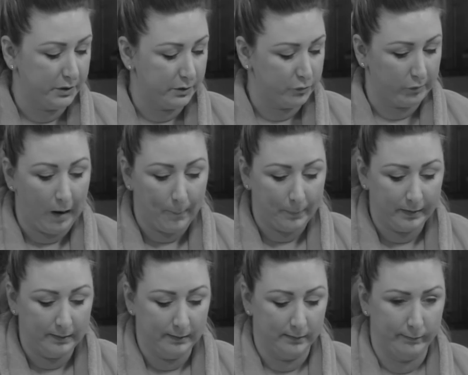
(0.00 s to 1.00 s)
you can drop
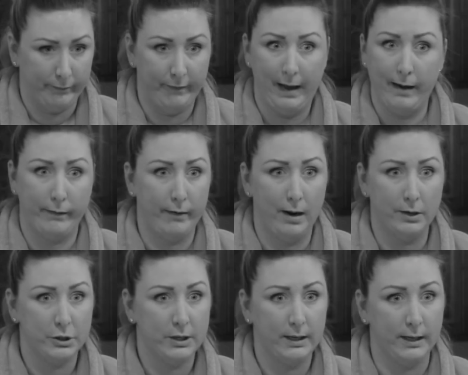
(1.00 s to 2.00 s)
it in a vat of raw
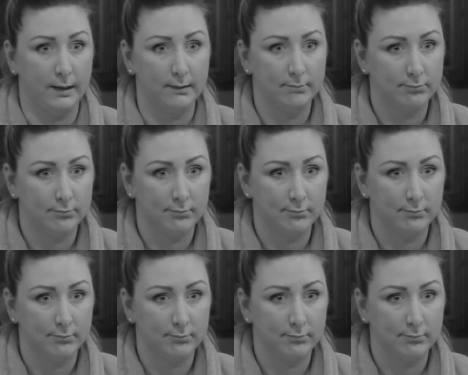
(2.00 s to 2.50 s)
chicken.